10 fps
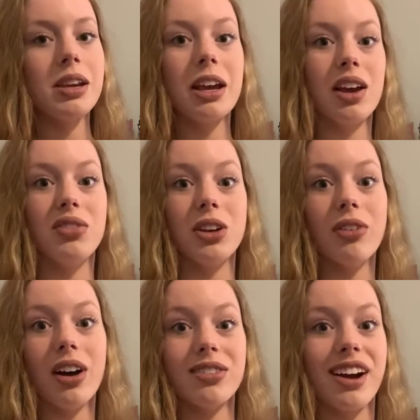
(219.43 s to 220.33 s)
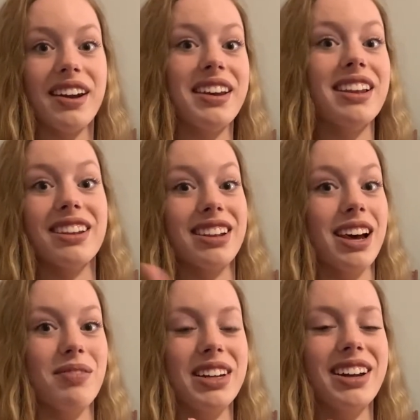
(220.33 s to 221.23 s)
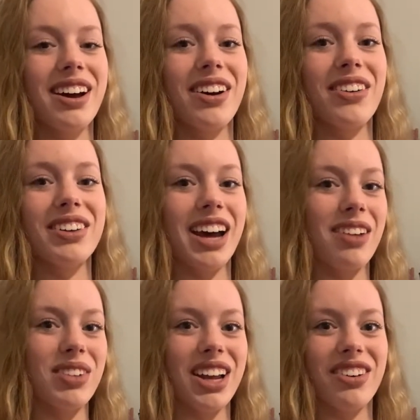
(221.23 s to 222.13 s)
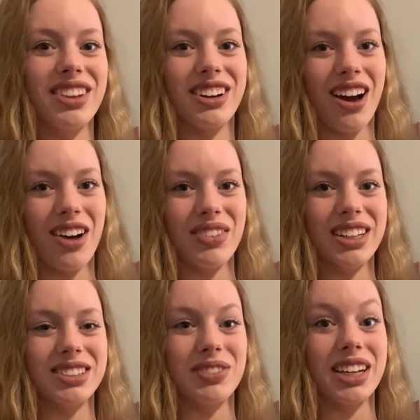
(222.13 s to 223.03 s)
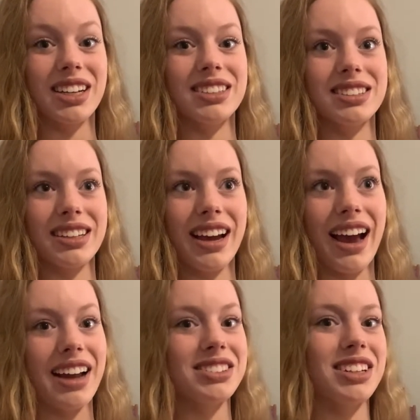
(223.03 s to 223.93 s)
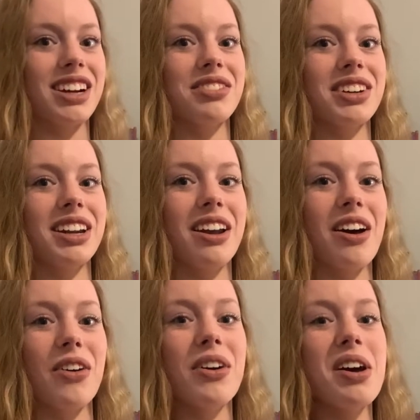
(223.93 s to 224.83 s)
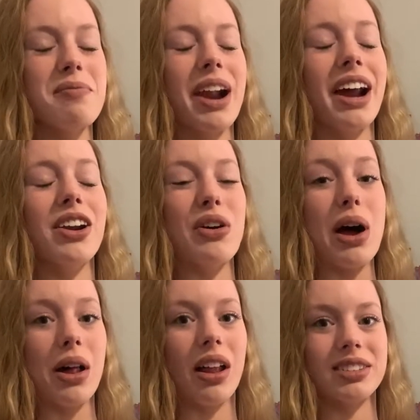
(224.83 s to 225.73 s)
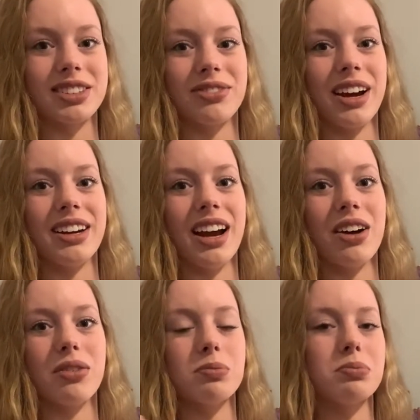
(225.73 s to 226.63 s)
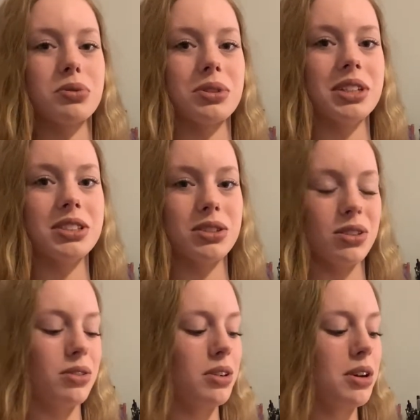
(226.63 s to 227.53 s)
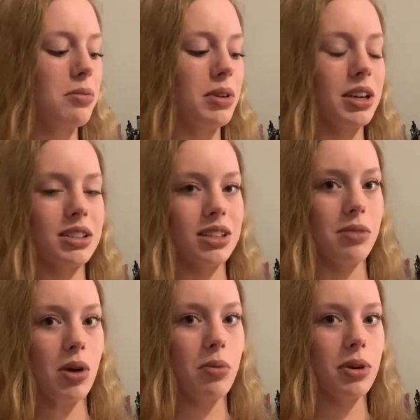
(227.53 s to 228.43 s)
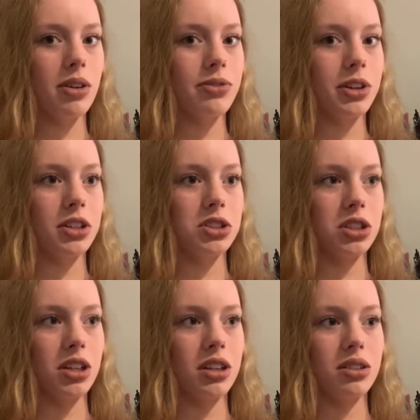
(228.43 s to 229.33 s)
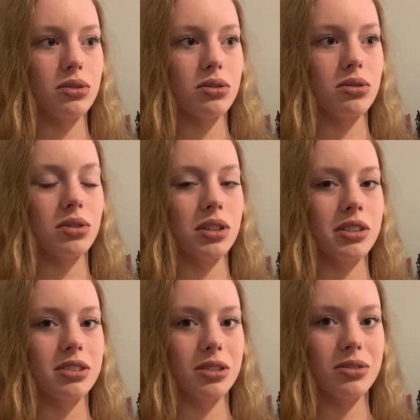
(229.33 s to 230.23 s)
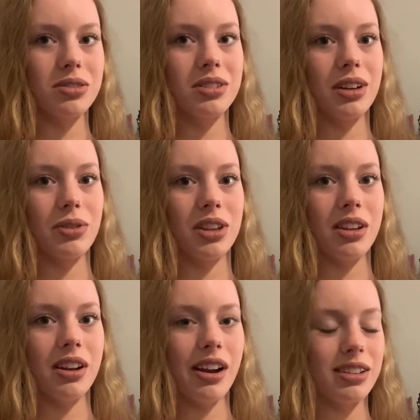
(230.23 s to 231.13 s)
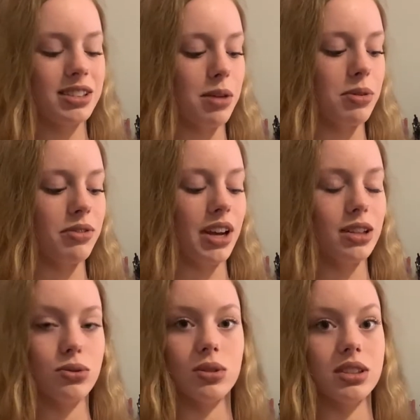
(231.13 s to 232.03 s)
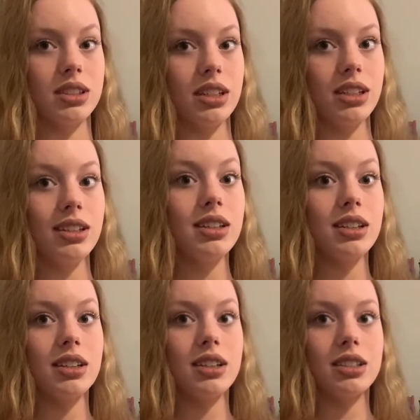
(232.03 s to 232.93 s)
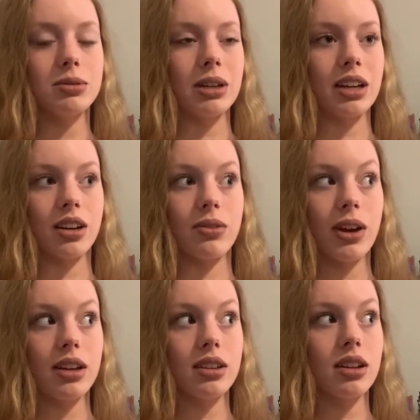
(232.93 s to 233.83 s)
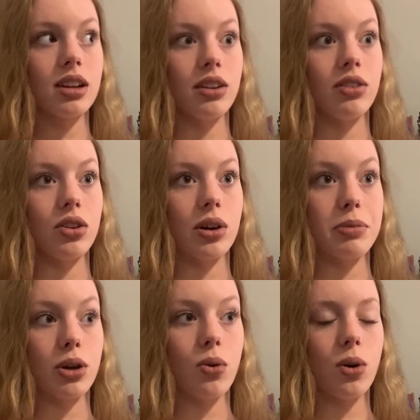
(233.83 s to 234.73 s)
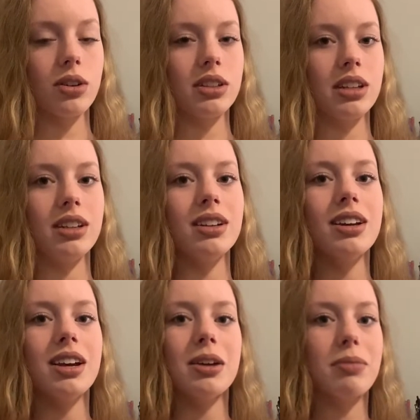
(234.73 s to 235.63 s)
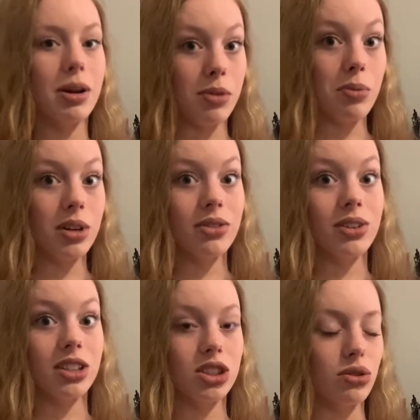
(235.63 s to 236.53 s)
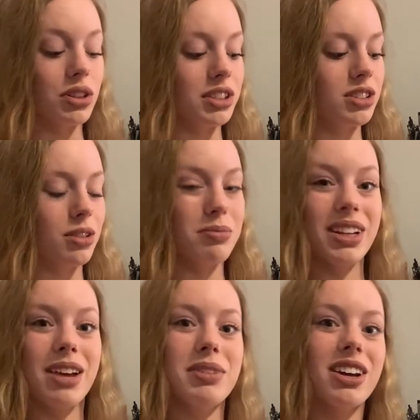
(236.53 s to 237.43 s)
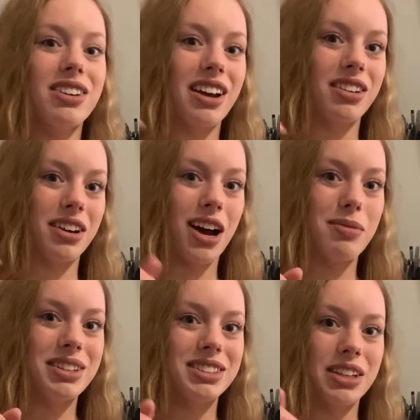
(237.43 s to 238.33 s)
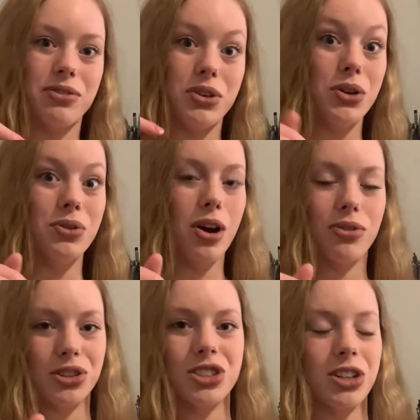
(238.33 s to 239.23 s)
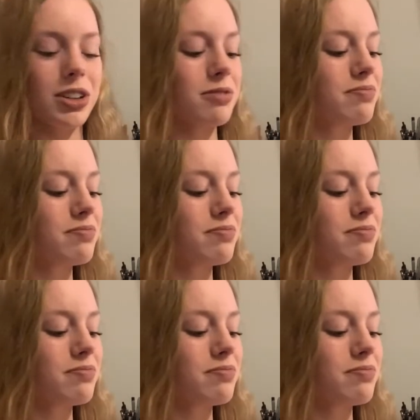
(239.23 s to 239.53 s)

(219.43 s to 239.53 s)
If you've all read it, let me know down below in the comments because I actually kind of want to know, but I know I'll also find out pretty soon because I'm hoping to finish it really soon, within the next couple of days. We'll see. It's been kind of hectic even though I'm in quarantine, but I'm hoping to finish it really soon. But let me know down in the comments if you know for sure.